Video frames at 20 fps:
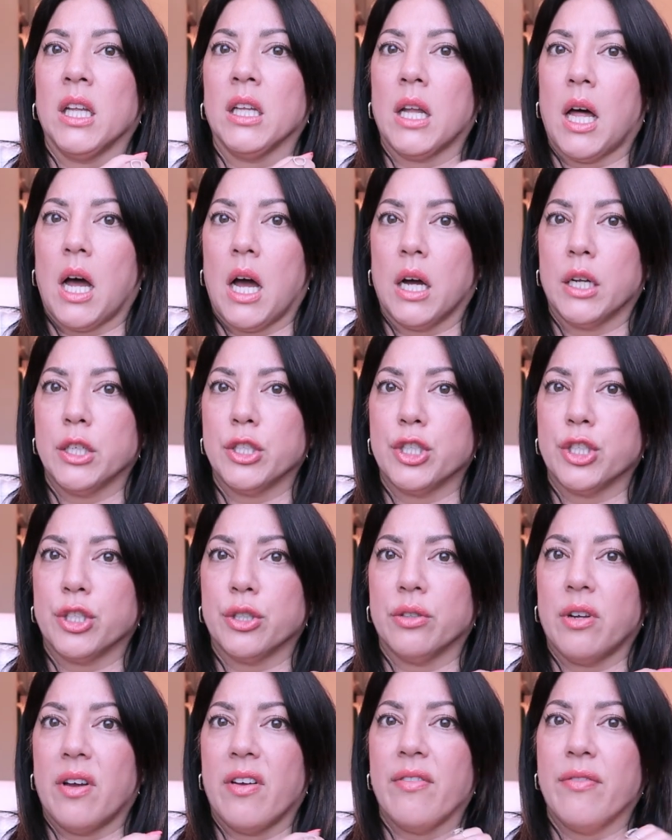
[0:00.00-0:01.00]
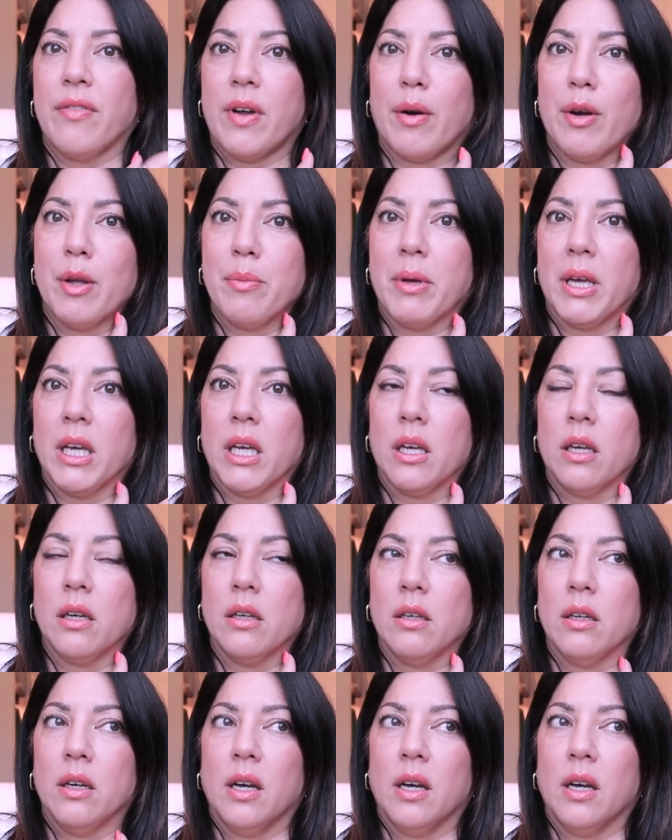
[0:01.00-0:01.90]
large, very big.